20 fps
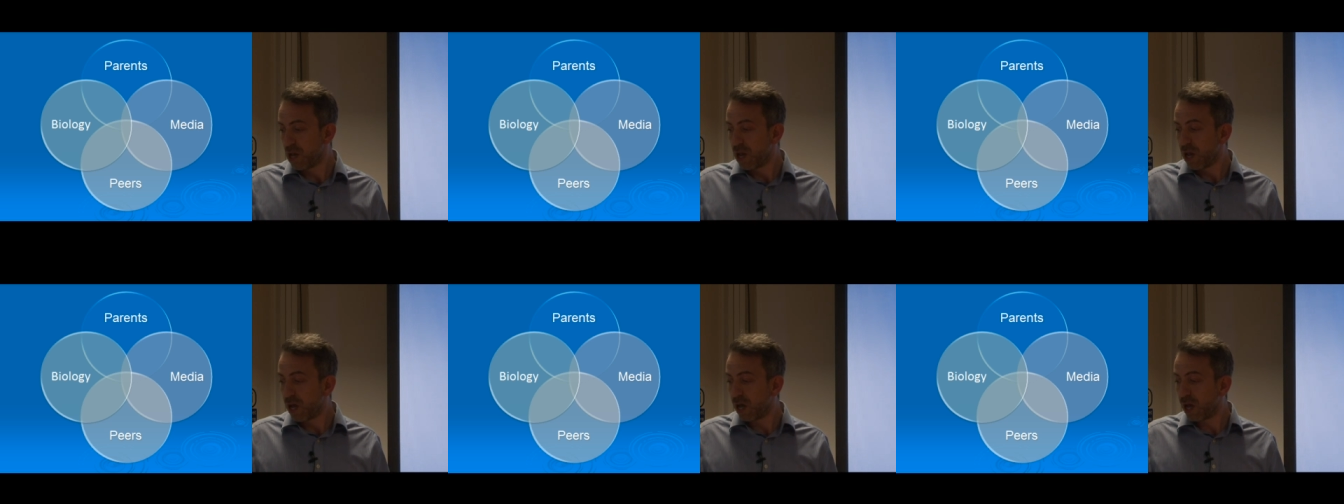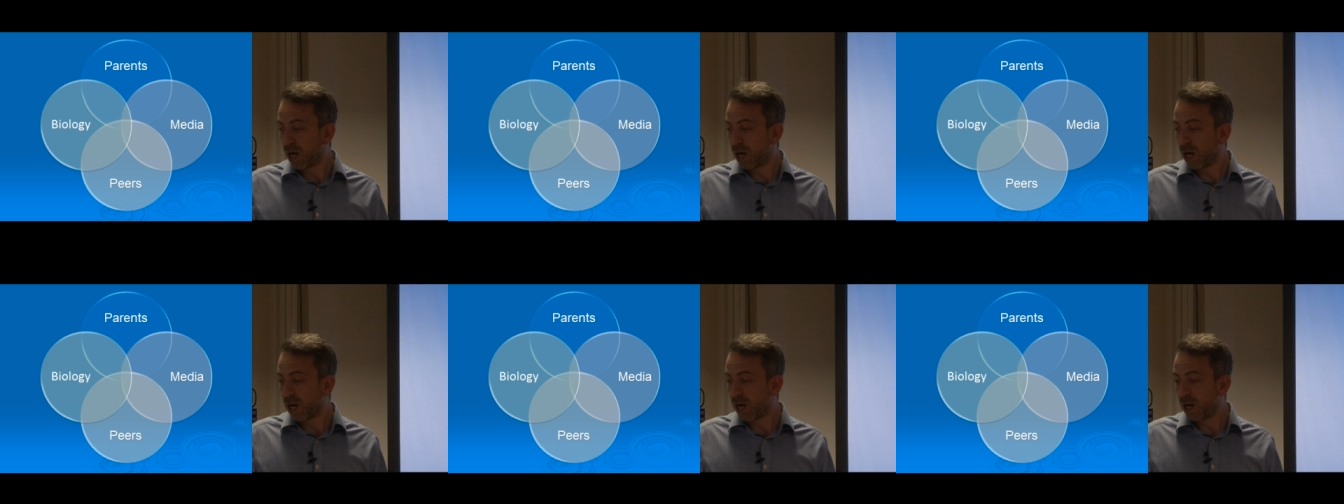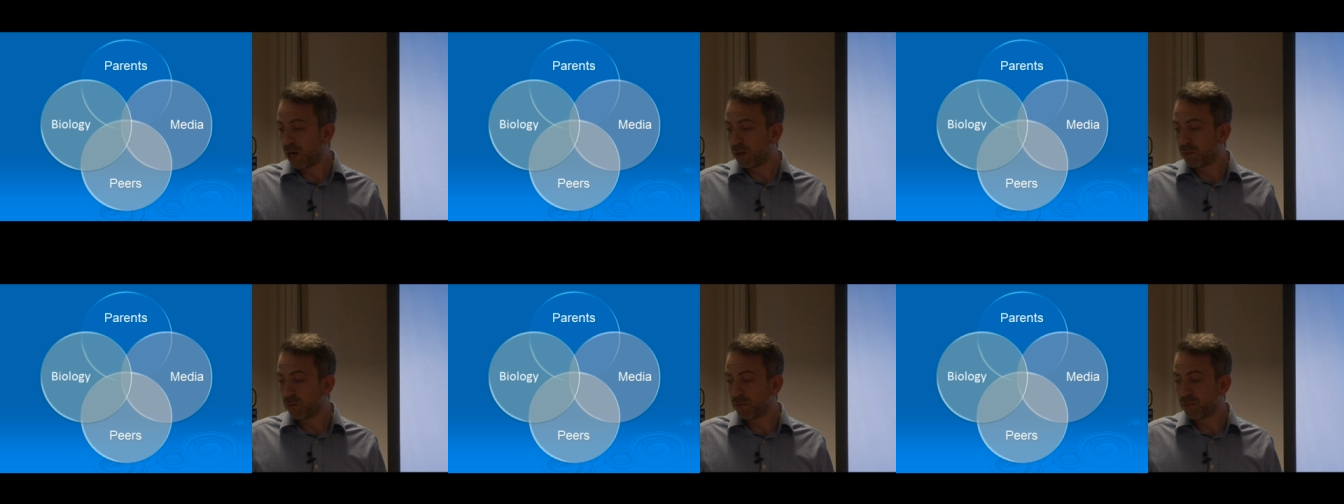
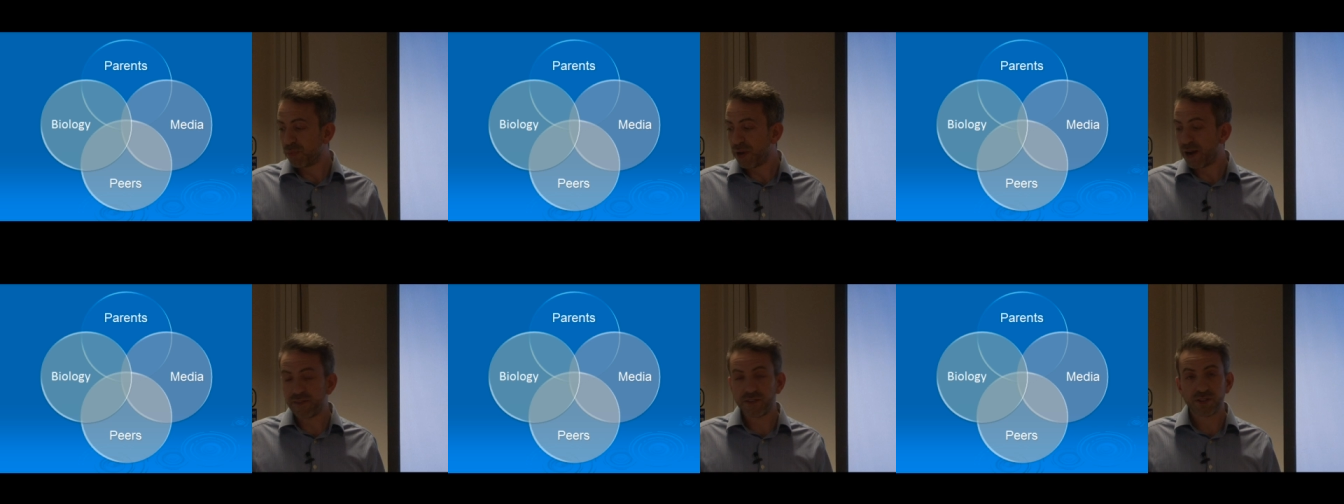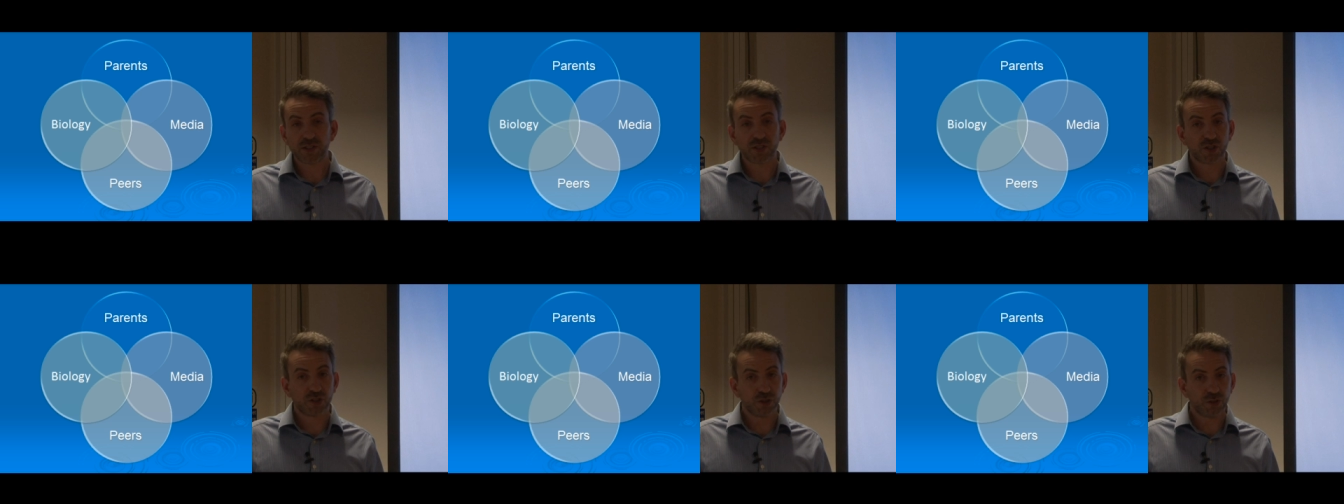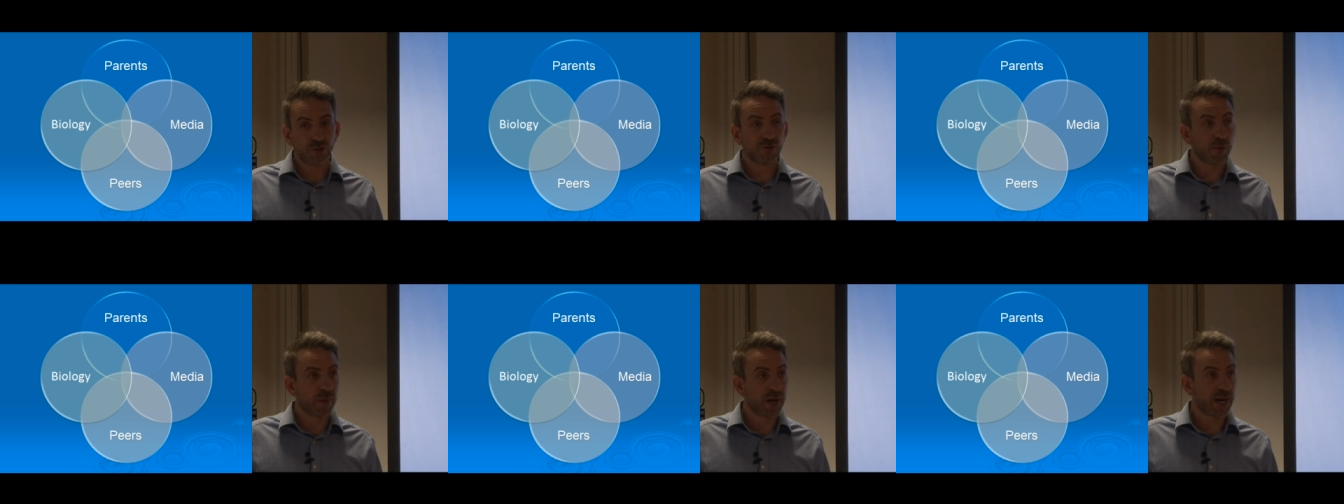Parents do
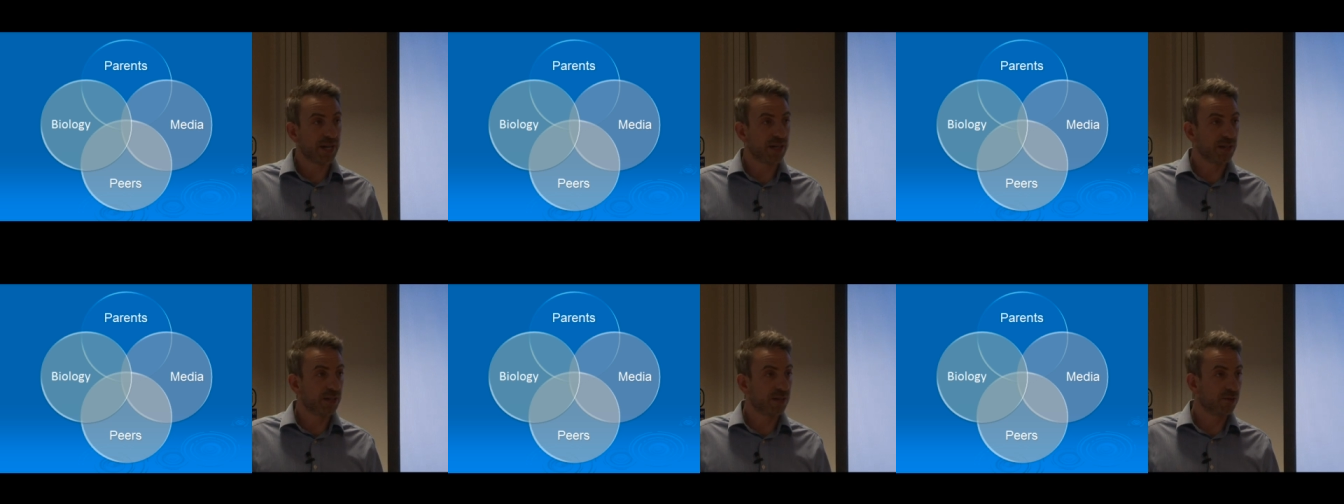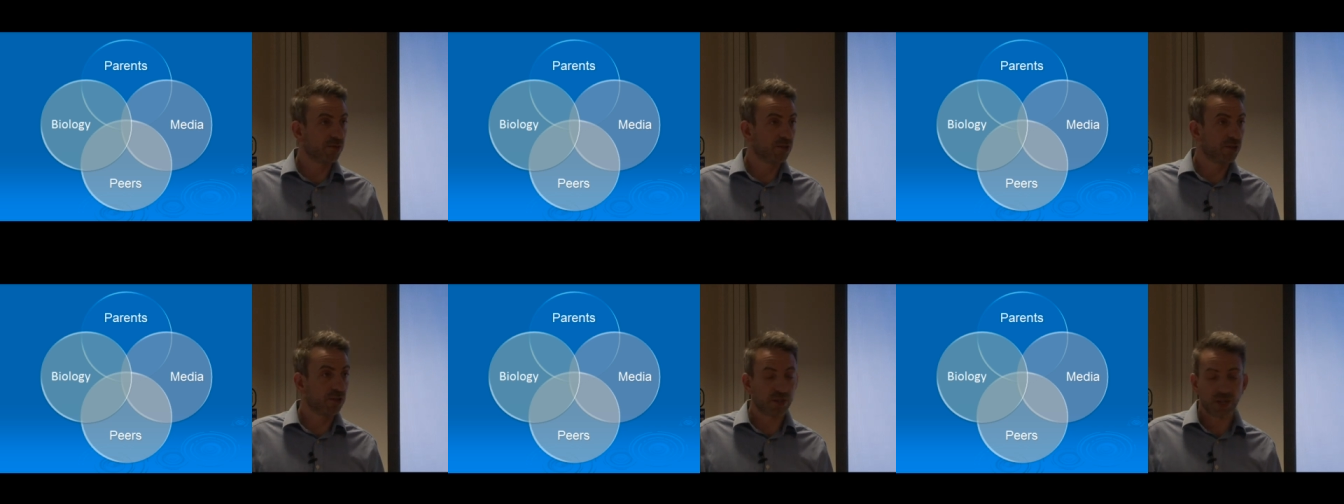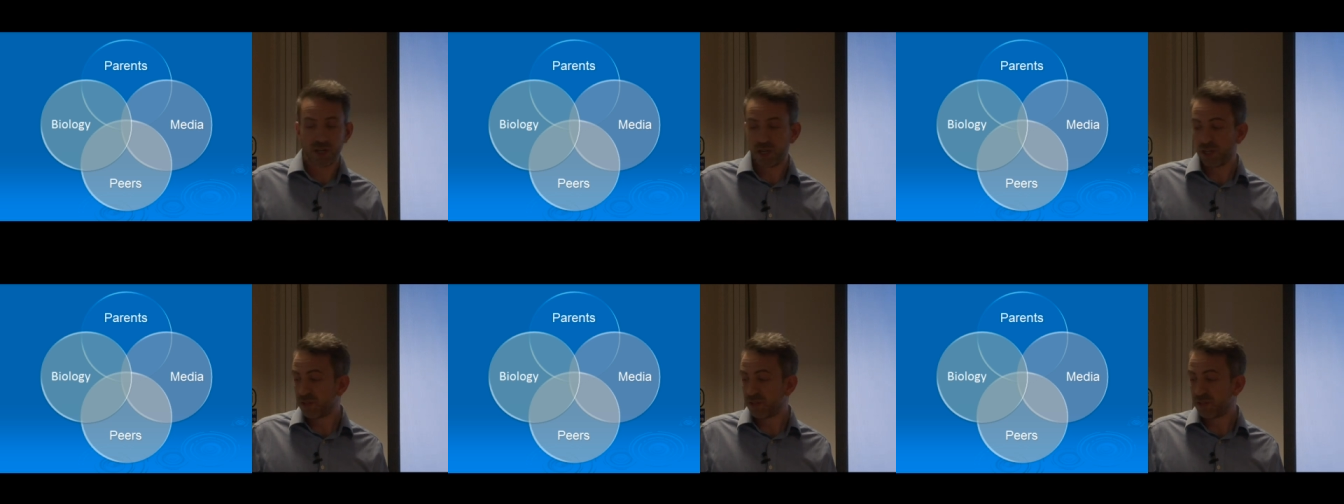remain, in the research,